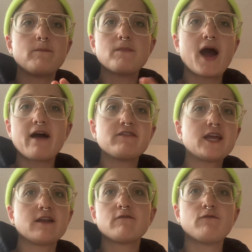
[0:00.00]
having
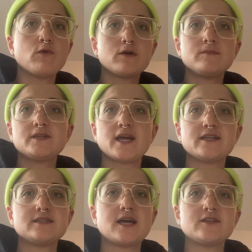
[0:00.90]
an informed and
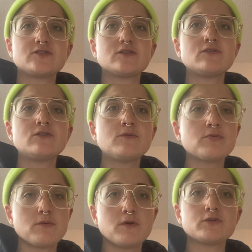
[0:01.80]
intentional
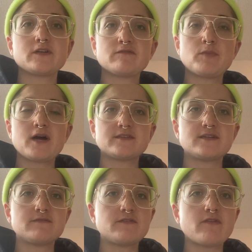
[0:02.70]
promotion of
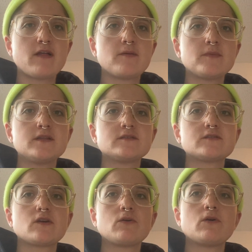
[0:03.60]
positive development.
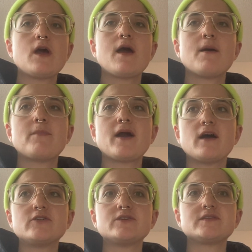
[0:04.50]
So by
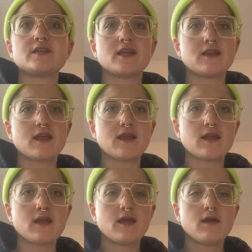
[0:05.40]

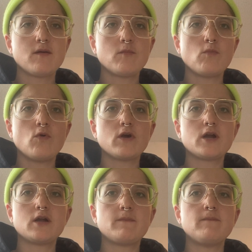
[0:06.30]
understanding
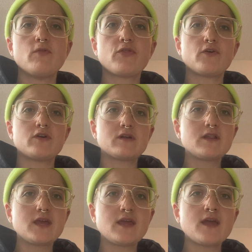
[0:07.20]
more
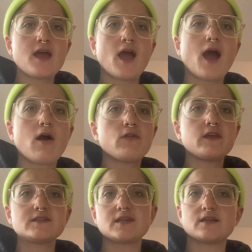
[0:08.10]
thoroughly how
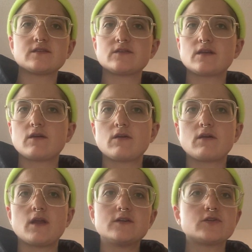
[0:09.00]
these things
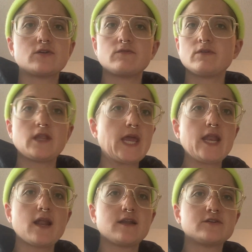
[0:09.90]
interrelate
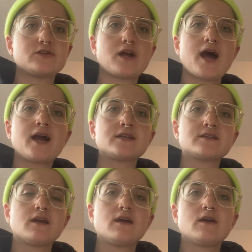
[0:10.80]
and interact,
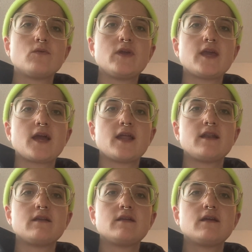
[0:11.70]
we
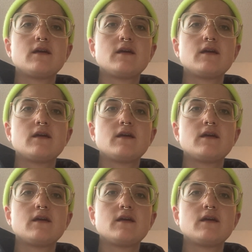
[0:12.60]
can